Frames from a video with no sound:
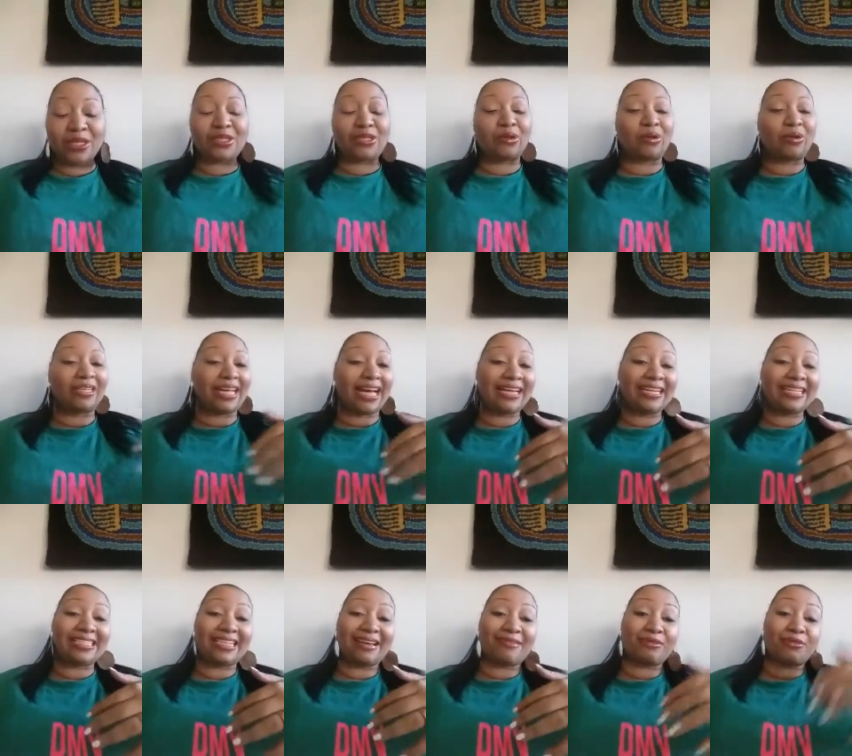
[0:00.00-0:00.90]
So a lot
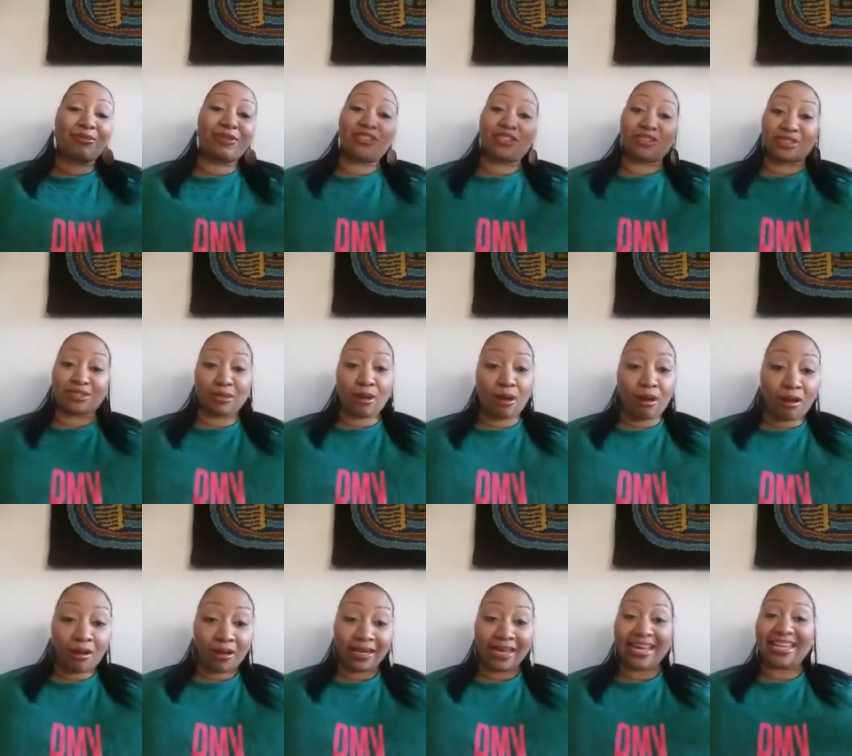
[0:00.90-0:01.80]
of times we just
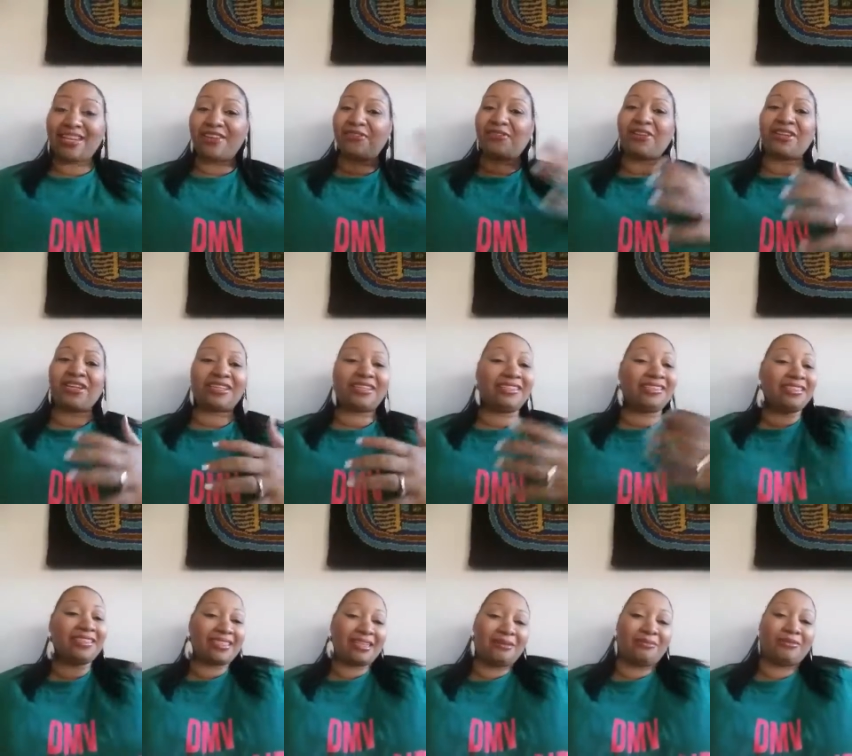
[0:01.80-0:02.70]
talk and you feel like you
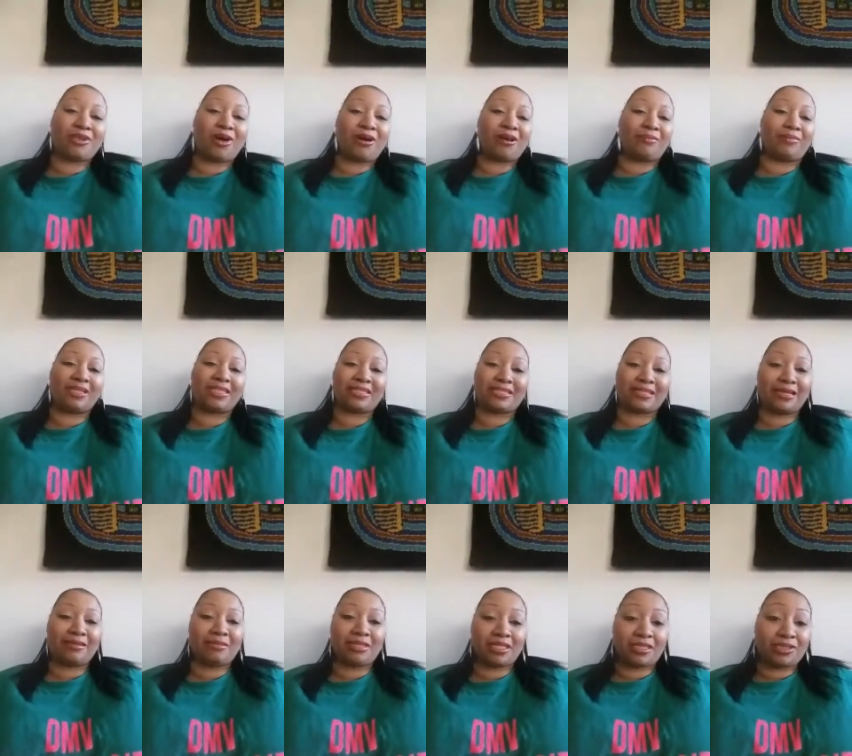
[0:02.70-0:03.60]
just keep talking about the
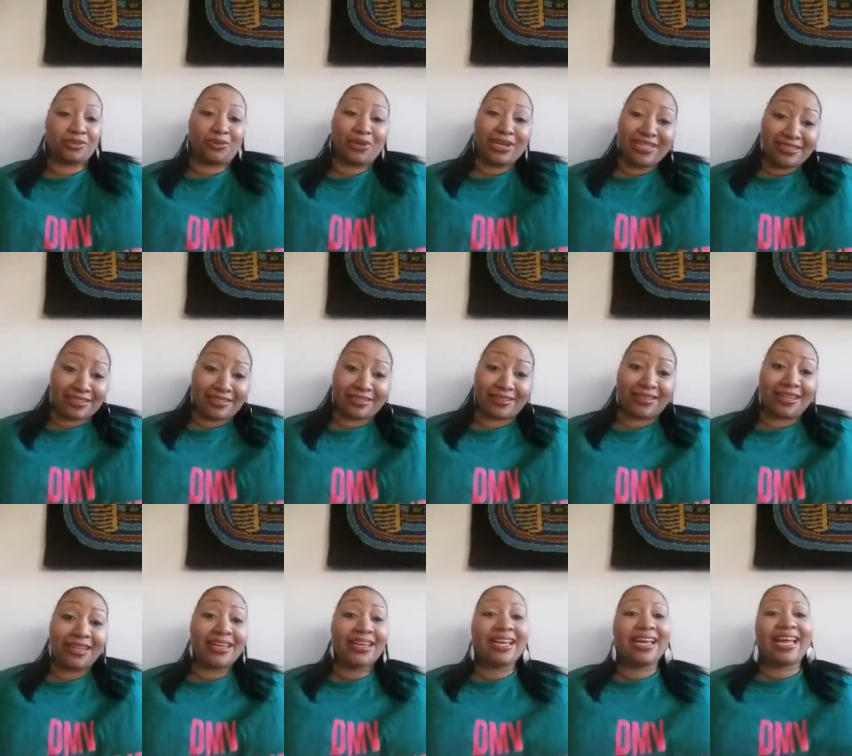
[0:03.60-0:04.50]
same
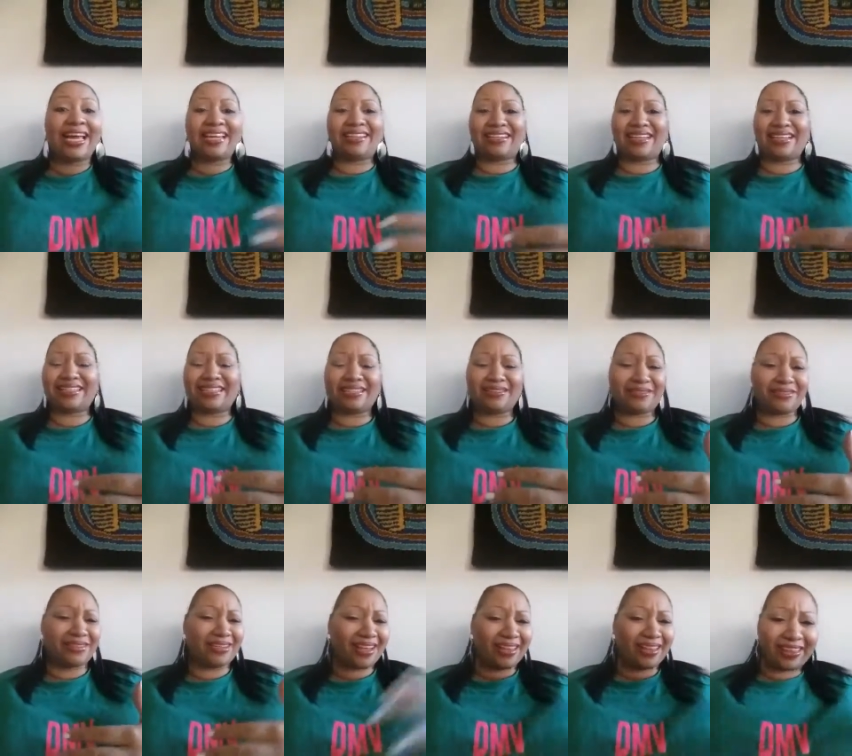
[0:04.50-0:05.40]
situation and like
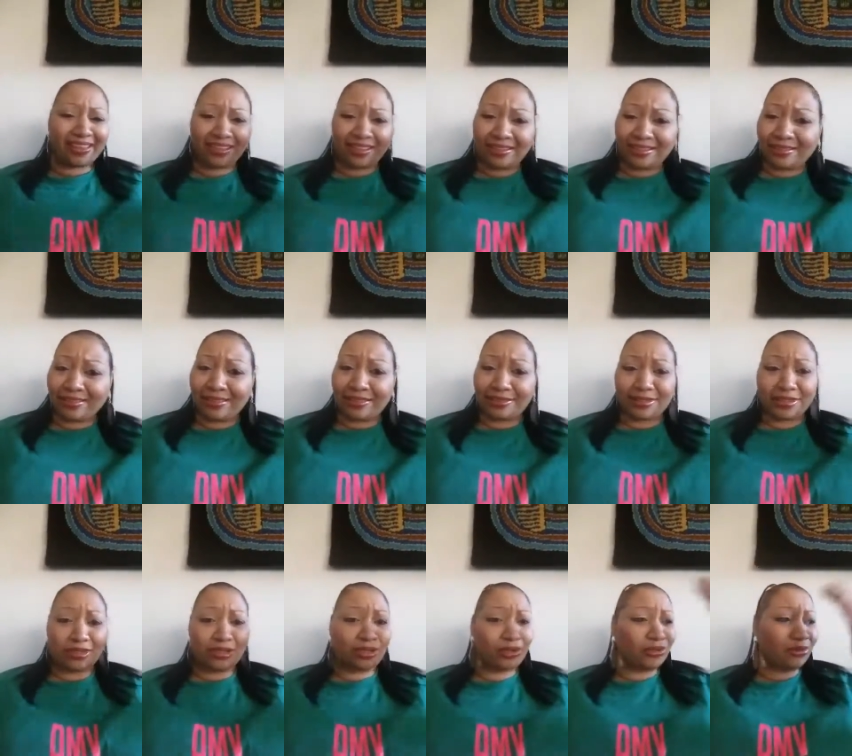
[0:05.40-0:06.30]
there's nothing,
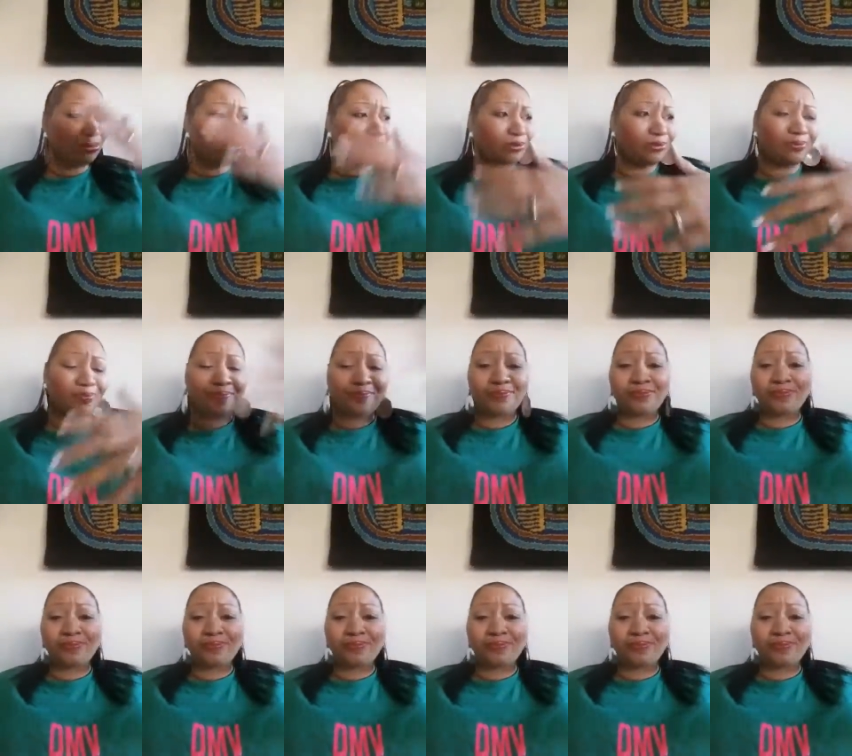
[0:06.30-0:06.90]
there's no